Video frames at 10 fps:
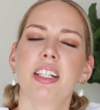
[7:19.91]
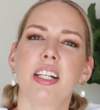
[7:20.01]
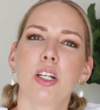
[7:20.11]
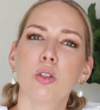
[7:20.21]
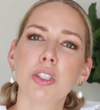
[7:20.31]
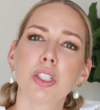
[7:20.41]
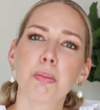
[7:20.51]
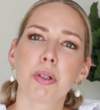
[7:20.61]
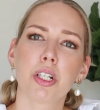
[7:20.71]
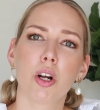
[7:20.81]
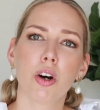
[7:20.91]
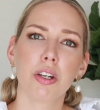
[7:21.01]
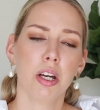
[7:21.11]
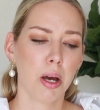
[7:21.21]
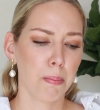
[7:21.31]
and I'd also put it
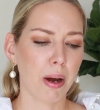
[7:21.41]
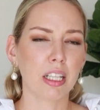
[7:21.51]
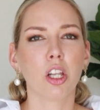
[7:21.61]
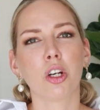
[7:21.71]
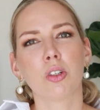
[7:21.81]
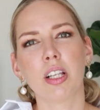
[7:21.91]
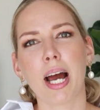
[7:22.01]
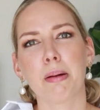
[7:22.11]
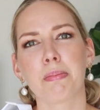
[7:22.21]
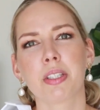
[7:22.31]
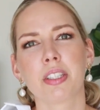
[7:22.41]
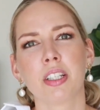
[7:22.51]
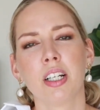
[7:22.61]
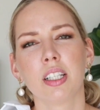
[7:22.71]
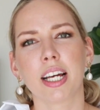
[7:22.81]
on my local apps
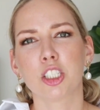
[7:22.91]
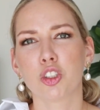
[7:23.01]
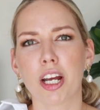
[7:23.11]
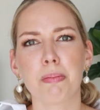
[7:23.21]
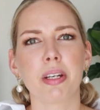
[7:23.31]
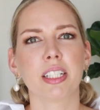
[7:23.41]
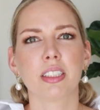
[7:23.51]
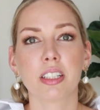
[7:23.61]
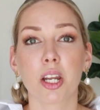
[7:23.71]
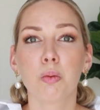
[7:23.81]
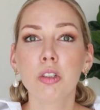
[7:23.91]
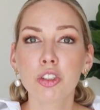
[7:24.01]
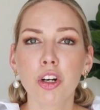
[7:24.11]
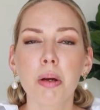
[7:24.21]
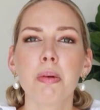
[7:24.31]
like Trade Me and Designer
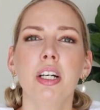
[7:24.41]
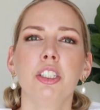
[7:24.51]
Wardrobe,